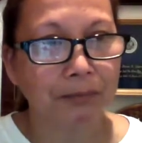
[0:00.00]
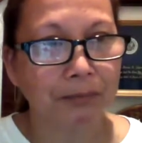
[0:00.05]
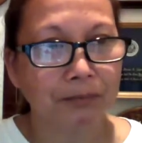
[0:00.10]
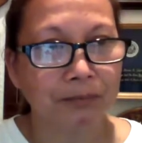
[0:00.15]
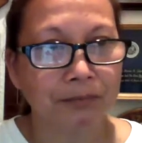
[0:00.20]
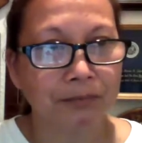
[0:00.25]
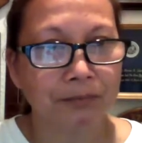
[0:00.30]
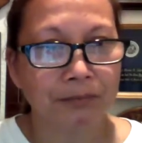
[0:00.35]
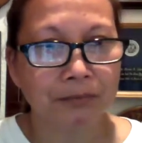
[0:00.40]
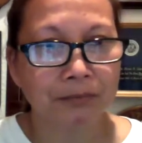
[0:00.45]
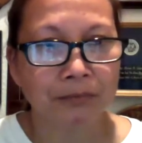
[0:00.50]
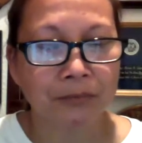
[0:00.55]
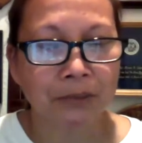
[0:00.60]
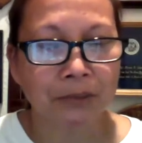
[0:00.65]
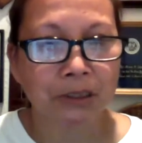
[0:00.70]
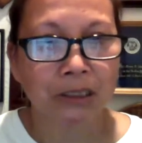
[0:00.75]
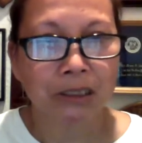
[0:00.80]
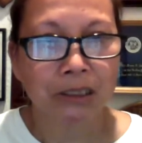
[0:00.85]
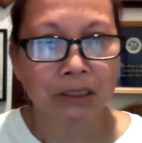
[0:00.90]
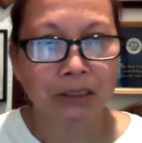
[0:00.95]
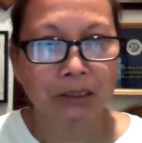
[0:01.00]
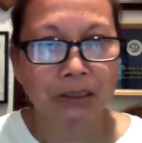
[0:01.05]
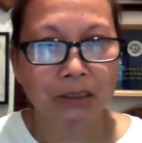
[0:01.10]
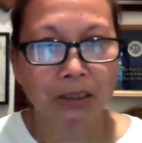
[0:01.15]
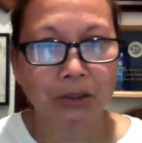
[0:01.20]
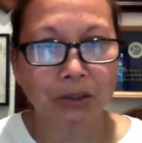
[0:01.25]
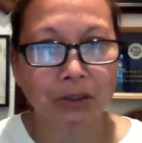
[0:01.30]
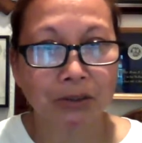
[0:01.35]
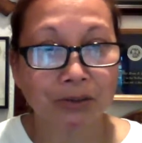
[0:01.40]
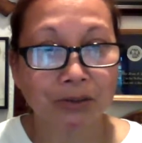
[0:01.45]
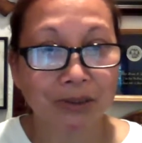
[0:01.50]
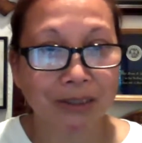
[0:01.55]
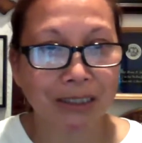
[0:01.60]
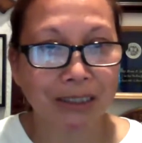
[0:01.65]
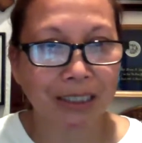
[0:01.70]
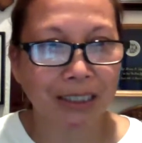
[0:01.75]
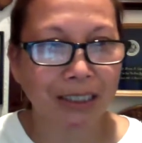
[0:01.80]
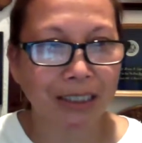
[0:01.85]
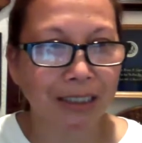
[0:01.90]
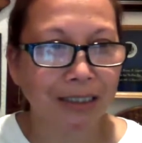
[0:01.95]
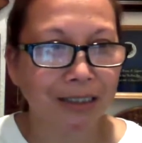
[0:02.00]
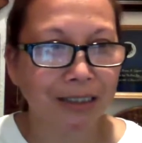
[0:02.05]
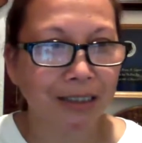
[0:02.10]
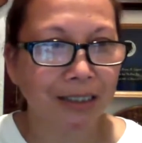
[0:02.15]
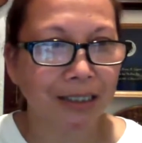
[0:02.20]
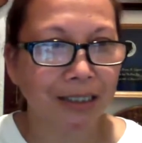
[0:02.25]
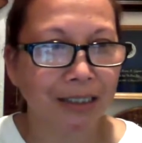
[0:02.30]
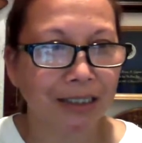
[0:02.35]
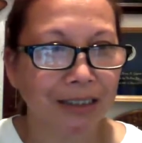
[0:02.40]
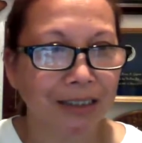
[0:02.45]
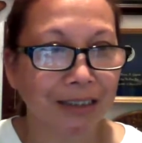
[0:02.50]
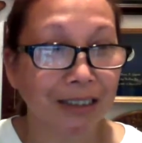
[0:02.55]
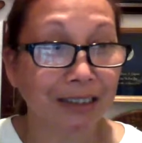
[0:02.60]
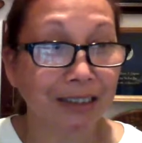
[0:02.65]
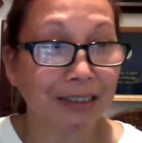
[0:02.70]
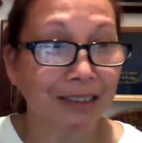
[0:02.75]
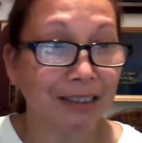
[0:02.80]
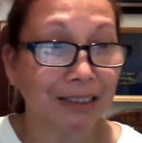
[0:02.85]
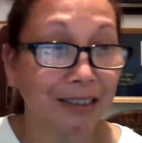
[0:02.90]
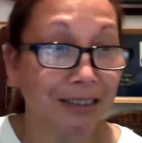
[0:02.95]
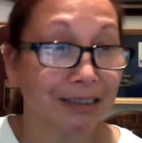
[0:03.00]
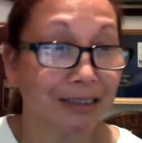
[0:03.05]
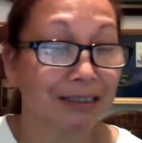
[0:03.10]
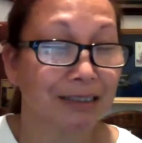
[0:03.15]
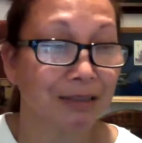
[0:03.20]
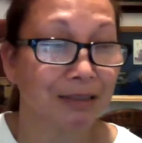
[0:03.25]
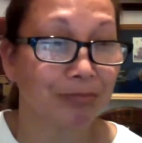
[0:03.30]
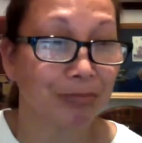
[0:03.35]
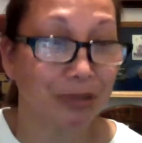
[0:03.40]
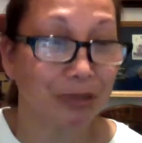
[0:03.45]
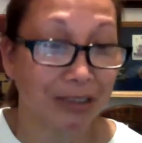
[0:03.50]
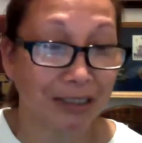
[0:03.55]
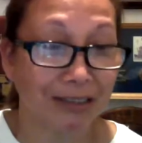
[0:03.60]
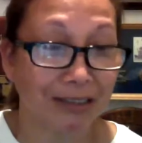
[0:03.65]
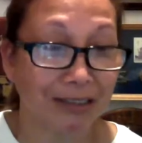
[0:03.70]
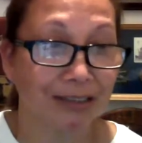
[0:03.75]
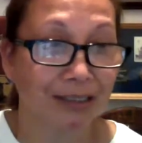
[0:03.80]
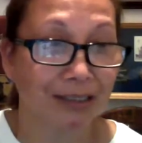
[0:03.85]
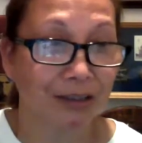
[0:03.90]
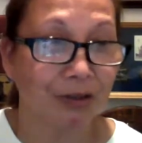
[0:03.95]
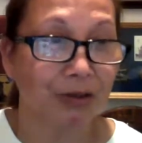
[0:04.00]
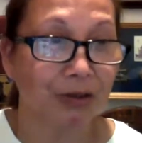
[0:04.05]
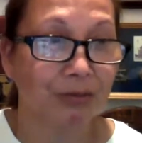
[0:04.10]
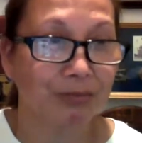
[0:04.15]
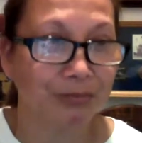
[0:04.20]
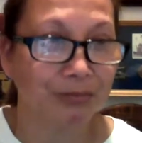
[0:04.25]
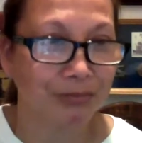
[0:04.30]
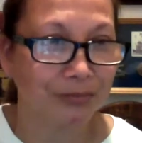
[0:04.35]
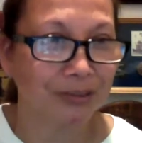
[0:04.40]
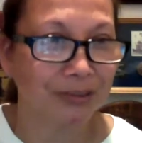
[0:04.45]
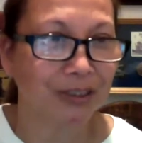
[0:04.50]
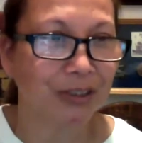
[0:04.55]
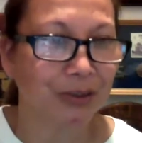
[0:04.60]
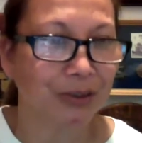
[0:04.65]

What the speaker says: Um, so you'll see that is the finale of